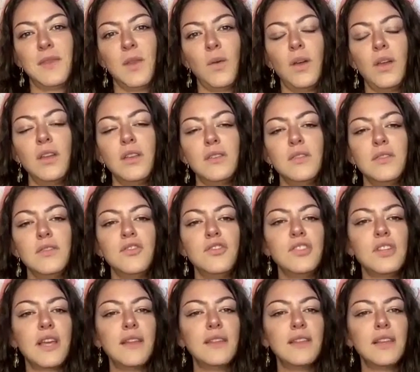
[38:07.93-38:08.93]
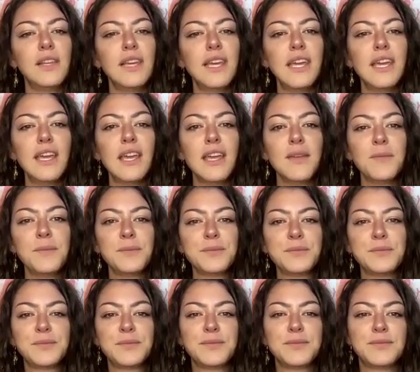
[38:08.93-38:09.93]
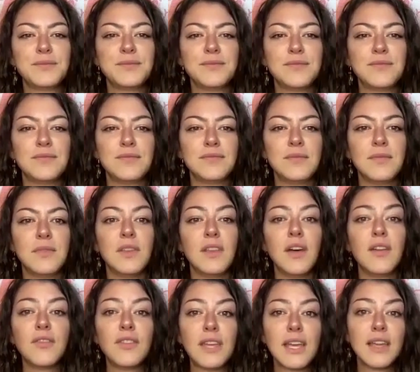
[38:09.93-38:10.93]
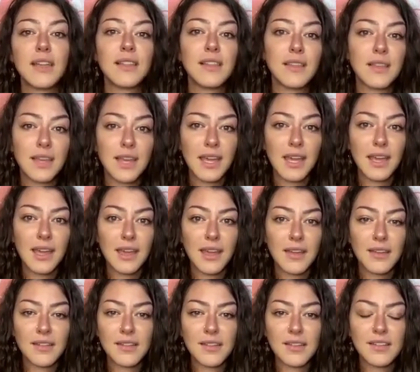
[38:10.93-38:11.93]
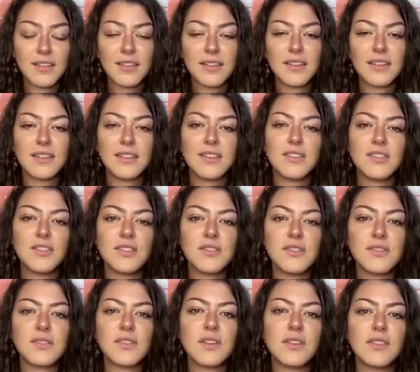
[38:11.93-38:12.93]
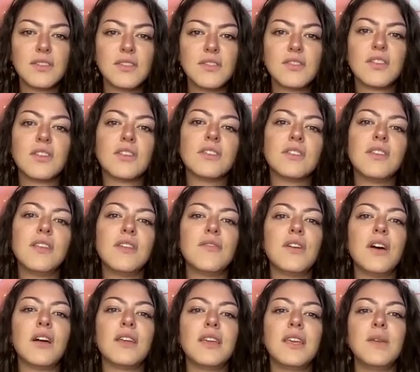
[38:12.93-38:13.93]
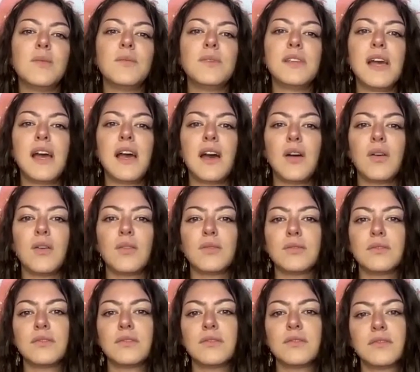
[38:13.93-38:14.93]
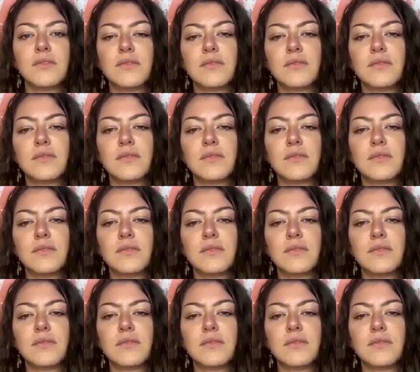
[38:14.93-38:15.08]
I want you to gently, lovingly, just start to turn the volume down.